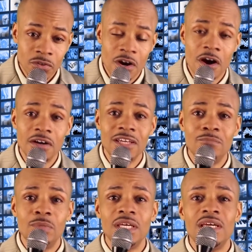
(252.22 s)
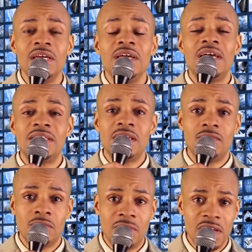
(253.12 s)
Cardi B has
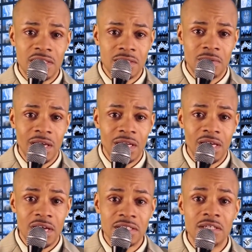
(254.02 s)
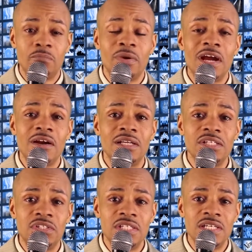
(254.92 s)
even made some headlines.
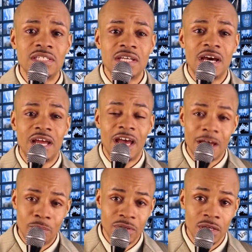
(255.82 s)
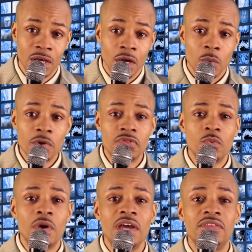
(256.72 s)
Apparently, she is not happy with
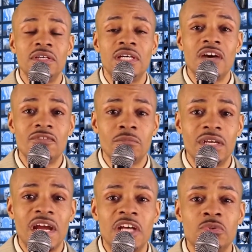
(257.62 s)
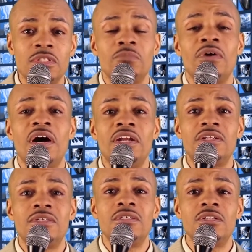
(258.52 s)
the way the government has
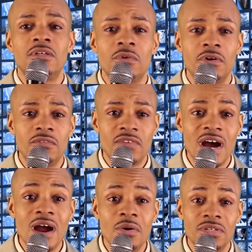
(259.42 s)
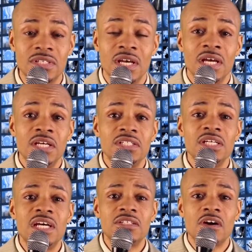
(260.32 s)
responded to the coronavirus.
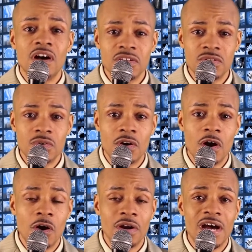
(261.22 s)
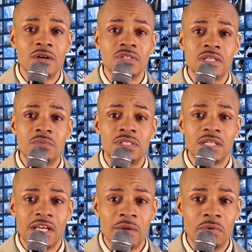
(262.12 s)
She has also called out some
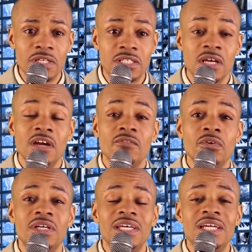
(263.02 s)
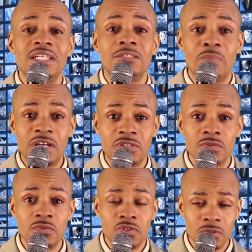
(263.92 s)
celebrities for getting
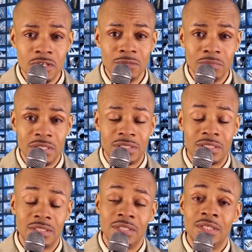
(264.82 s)
special treatment.